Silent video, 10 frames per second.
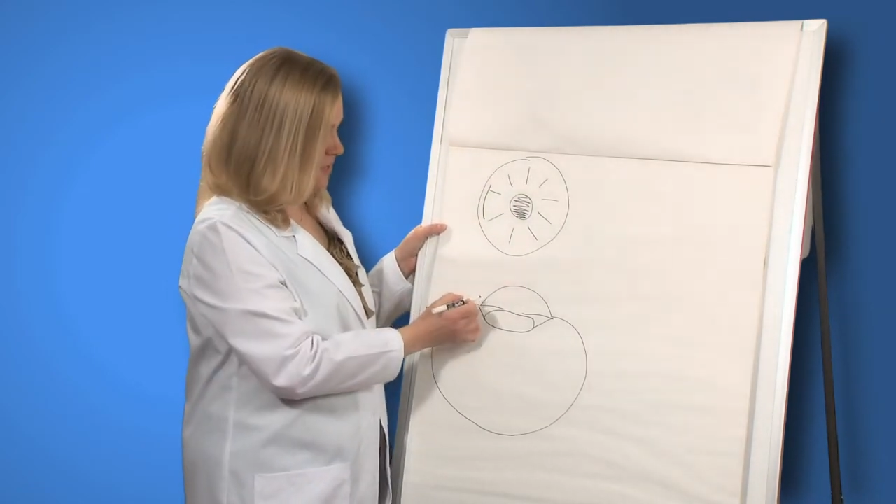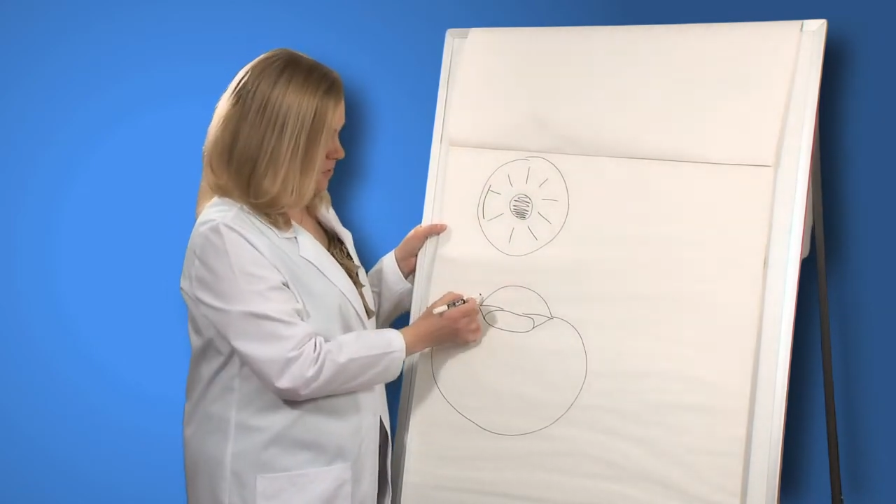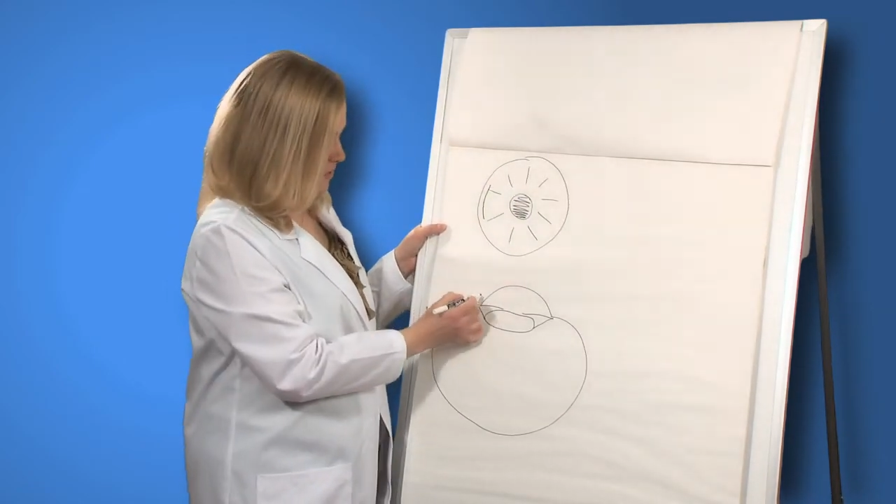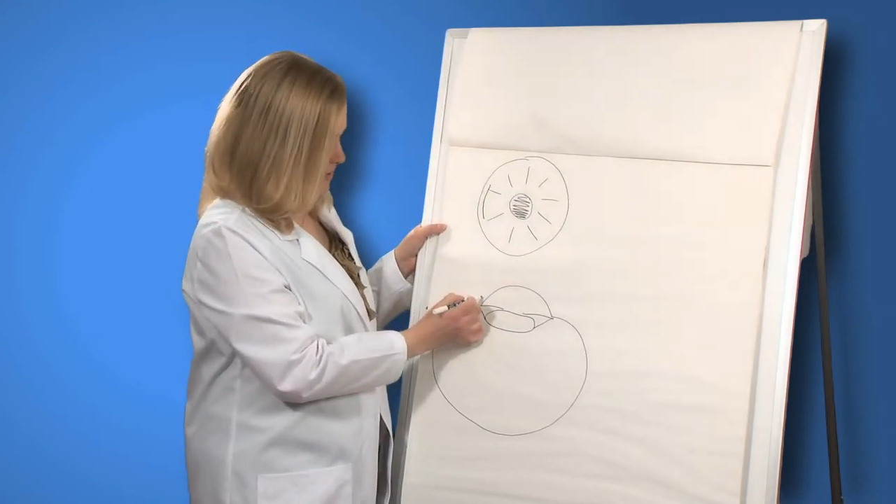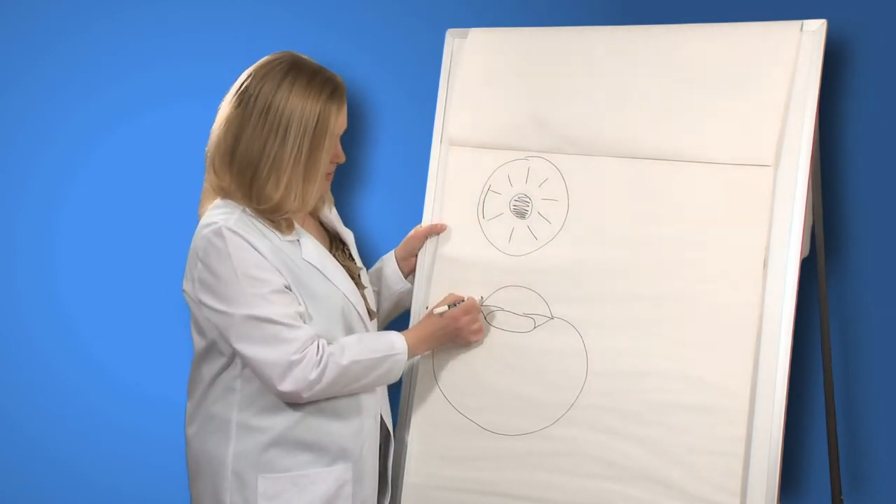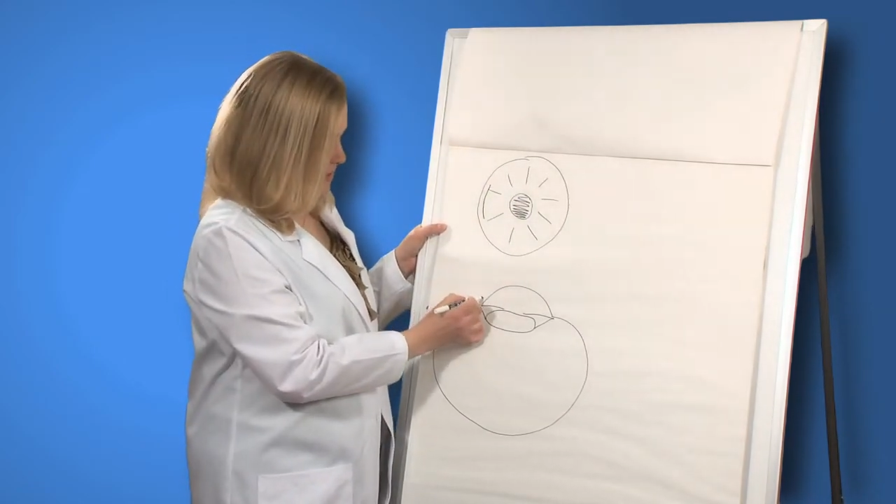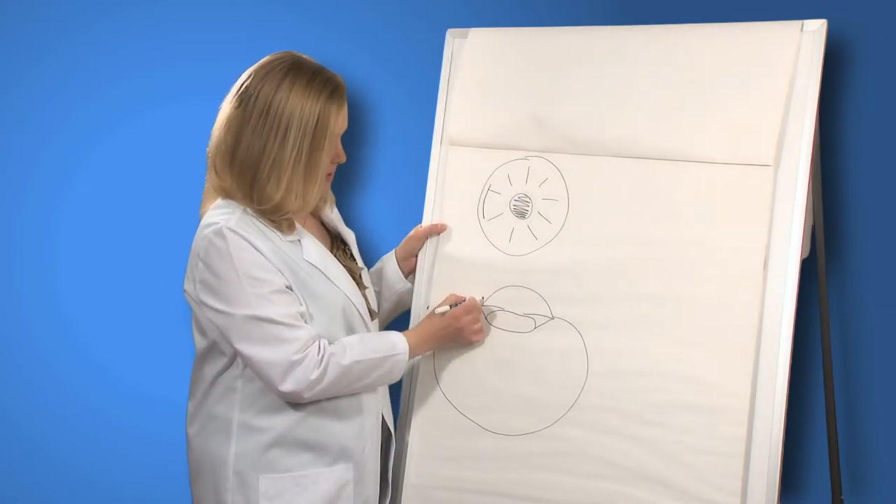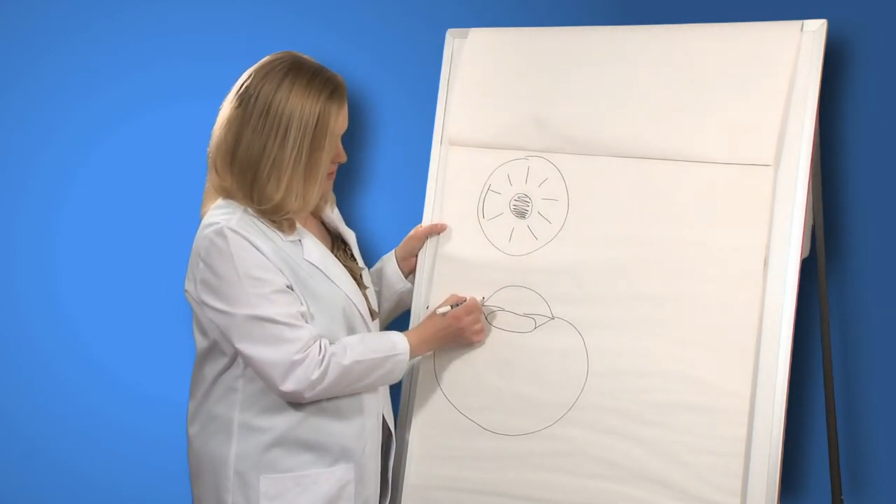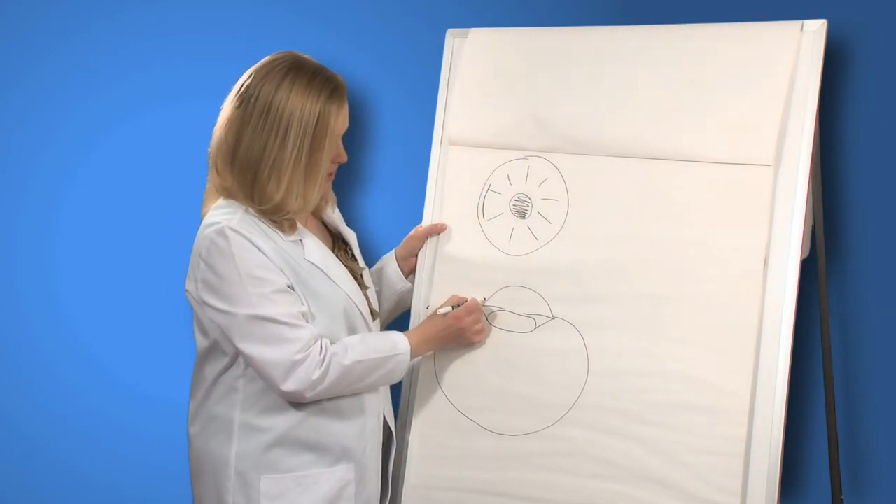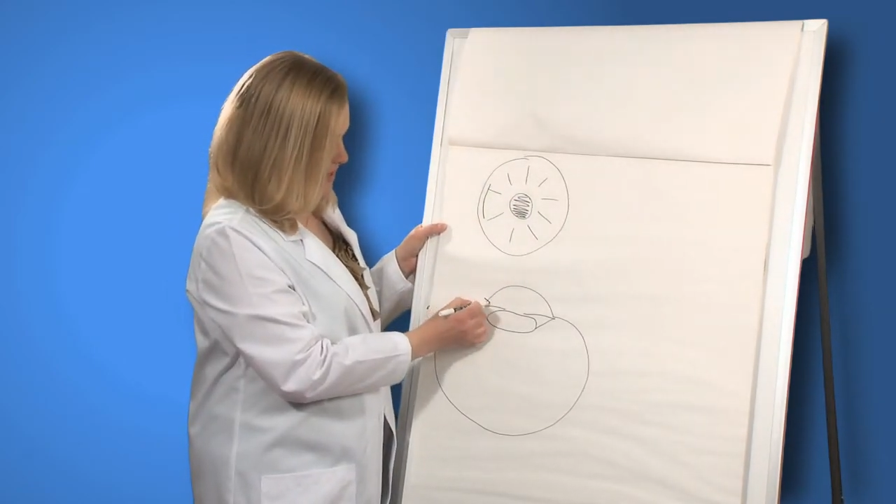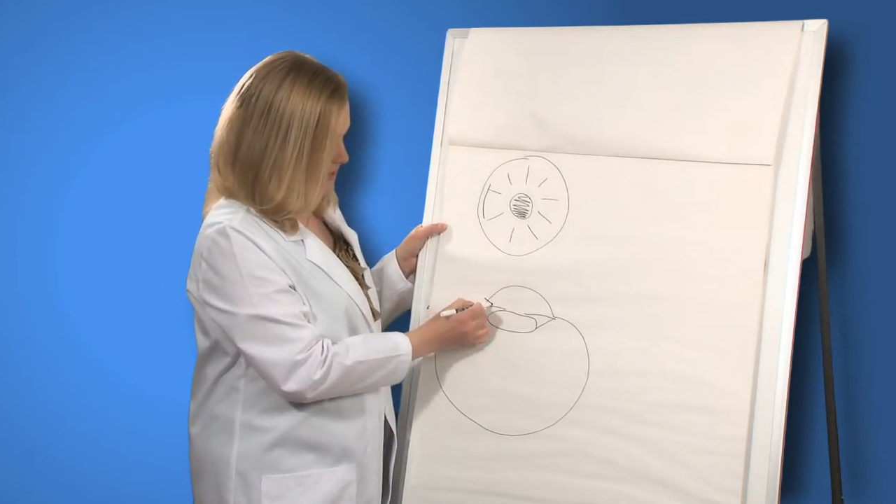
it corresponds right